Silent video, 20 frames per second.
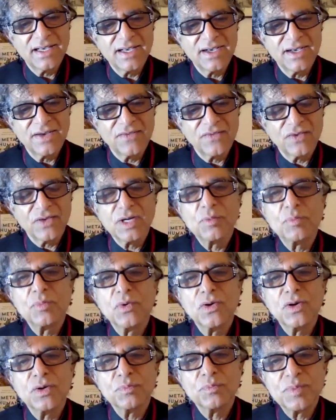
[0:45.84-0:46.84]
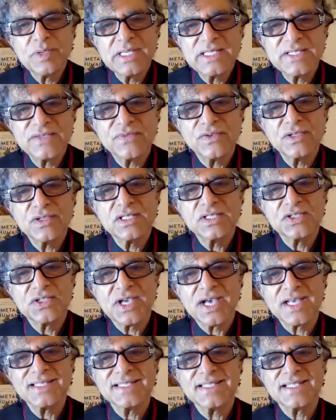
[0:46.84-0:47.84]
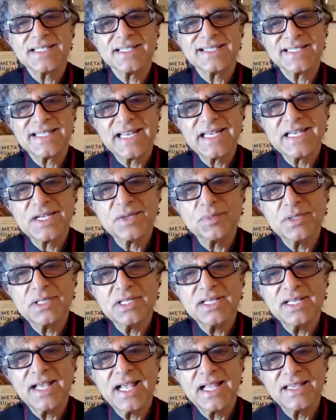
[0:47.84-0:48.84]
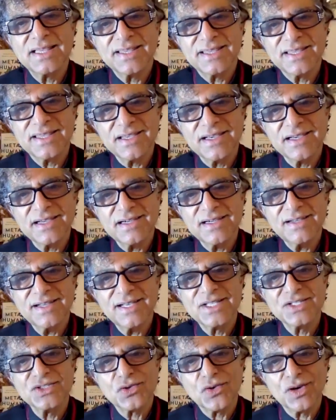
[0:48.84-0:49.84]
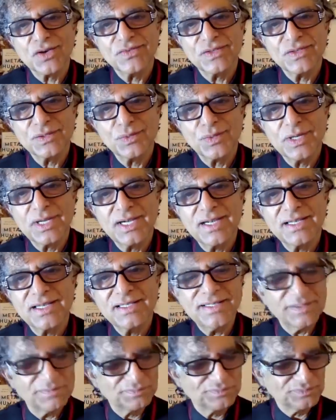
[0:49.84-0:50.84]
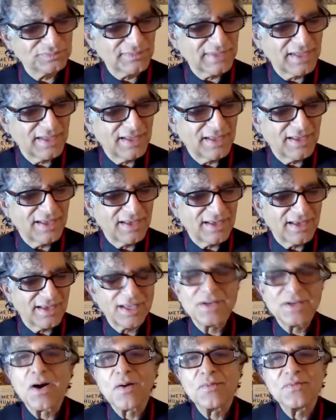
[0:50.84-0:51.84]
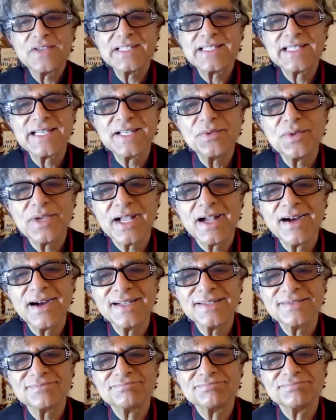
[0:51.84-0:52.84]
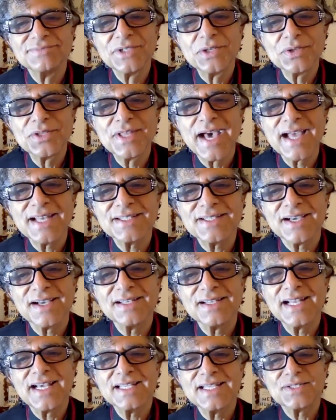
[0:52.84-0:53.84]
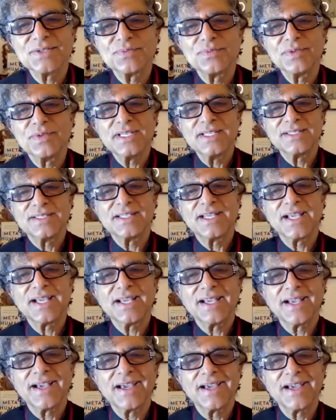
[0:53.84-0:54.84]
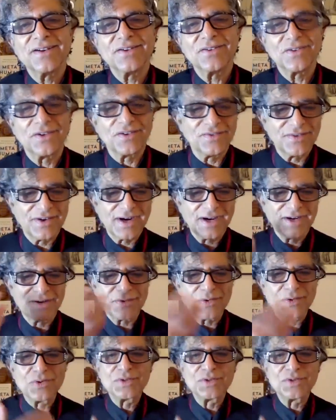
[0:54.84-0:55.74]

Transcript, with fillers: uh, for a more peaceful just sustainable healthier and joyful world and obviously we can't do that unless we take care of our